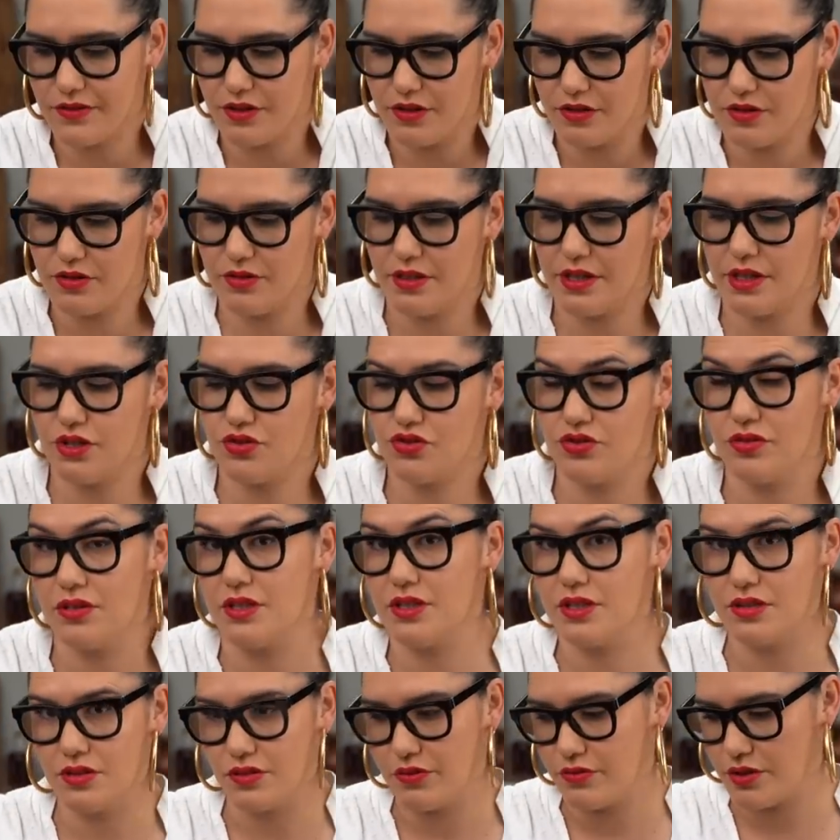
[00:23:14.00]
if you're doing a
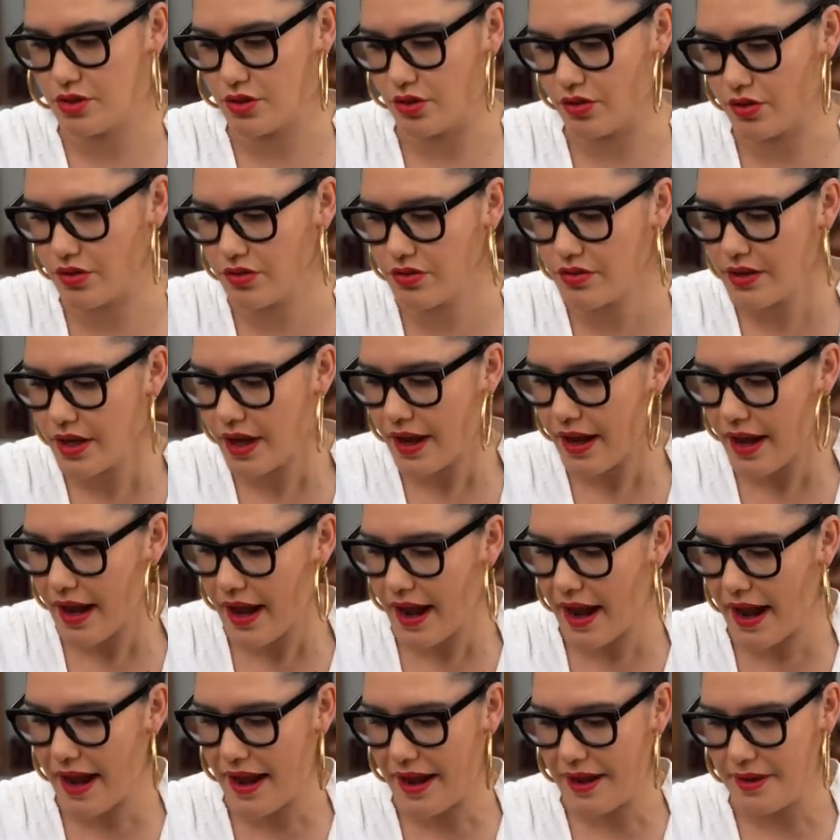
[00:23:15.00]
traditional ragu.
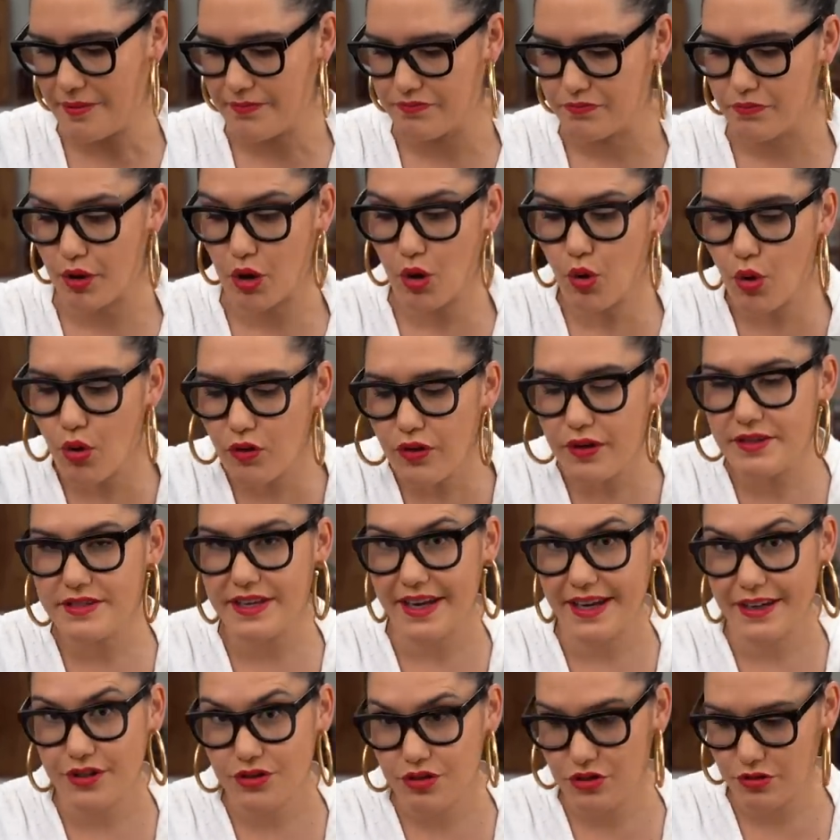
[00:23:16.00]
Um, but all
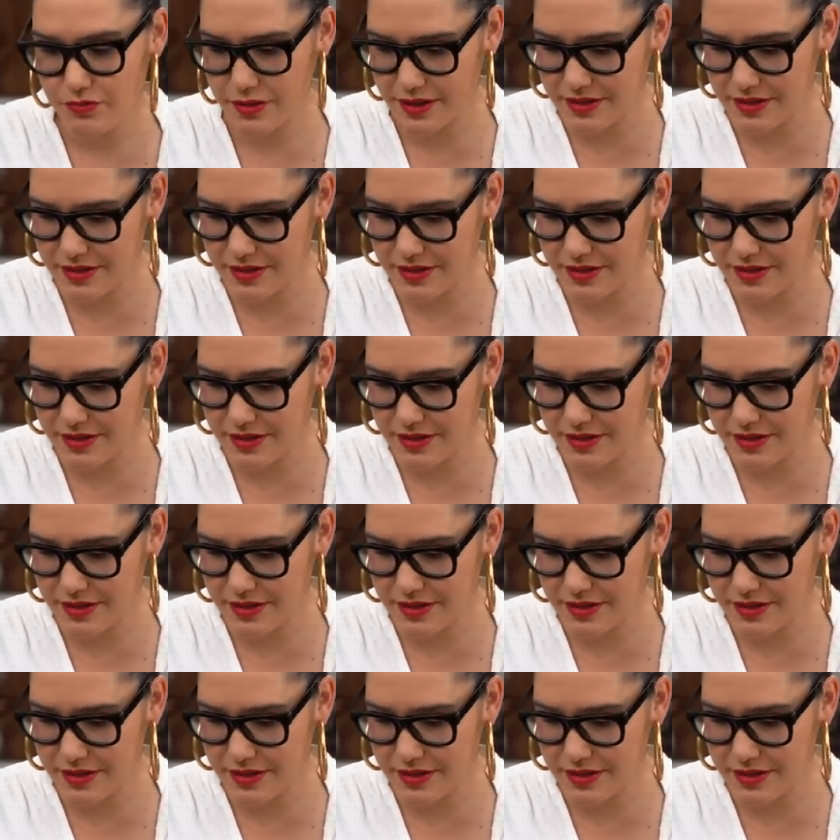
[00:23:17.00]
those extra